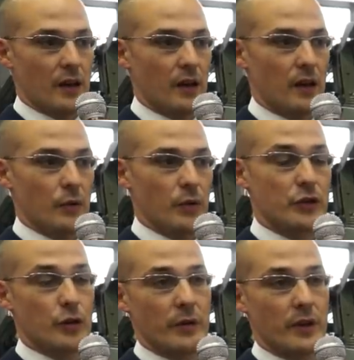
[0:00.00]

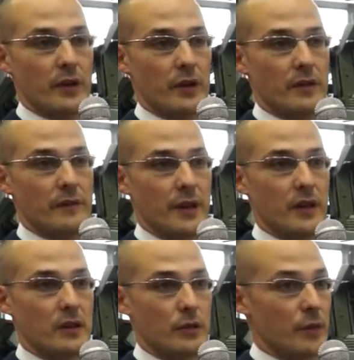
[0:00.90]
We're showing the
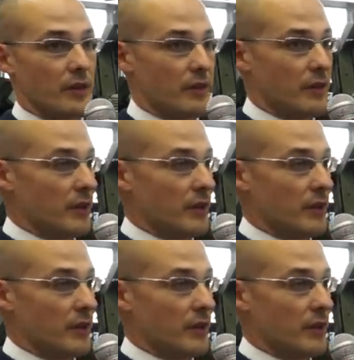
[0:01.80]
vehicle with